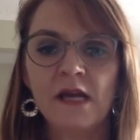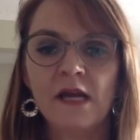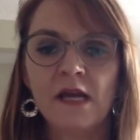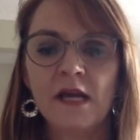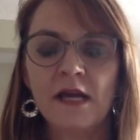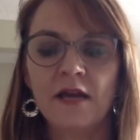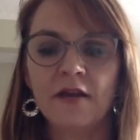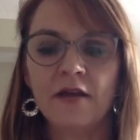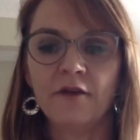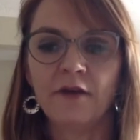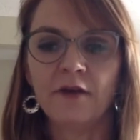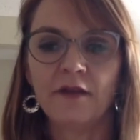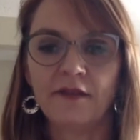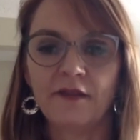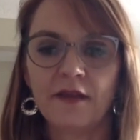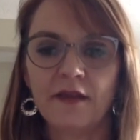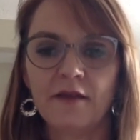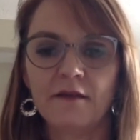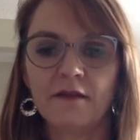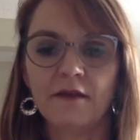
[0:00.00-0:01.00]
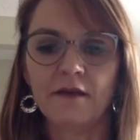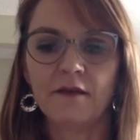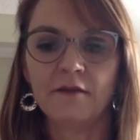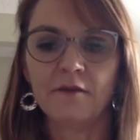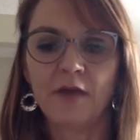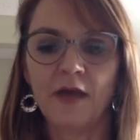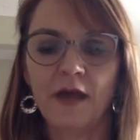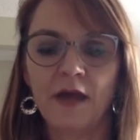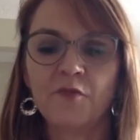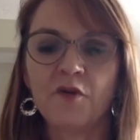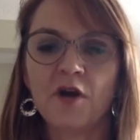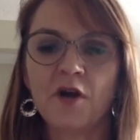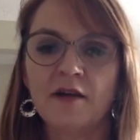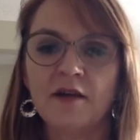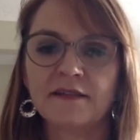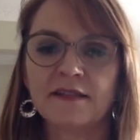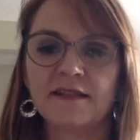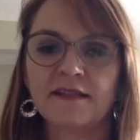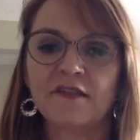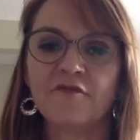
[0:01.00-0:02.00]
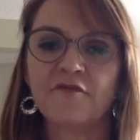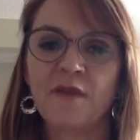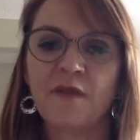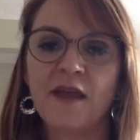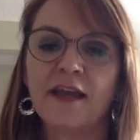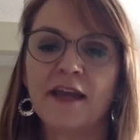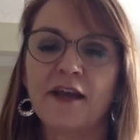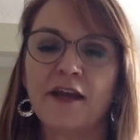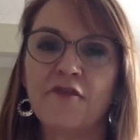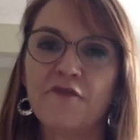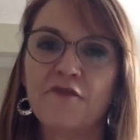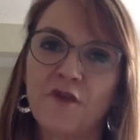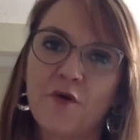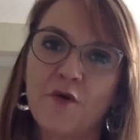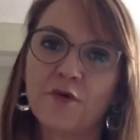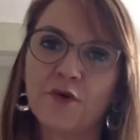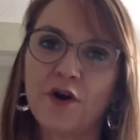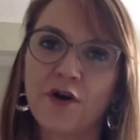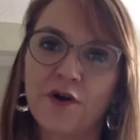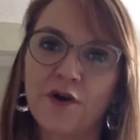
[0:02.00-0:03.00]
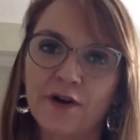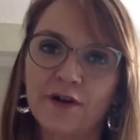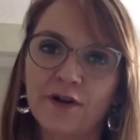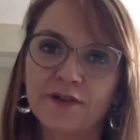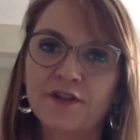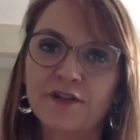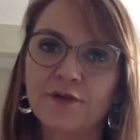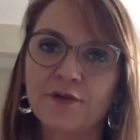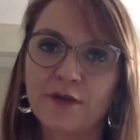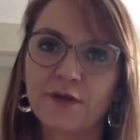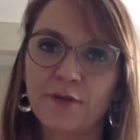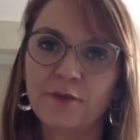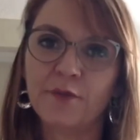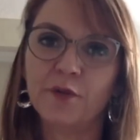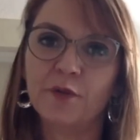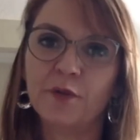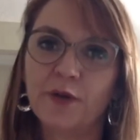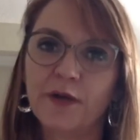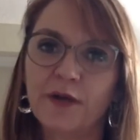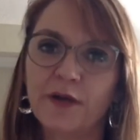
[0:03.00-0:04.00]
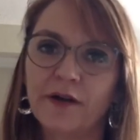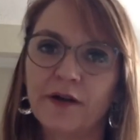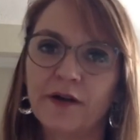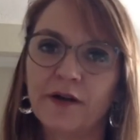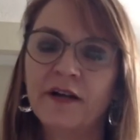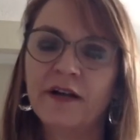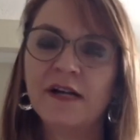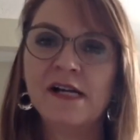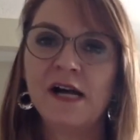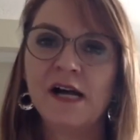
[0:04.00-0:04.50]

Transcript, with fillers: you know the uh, process of making a phone call to an employer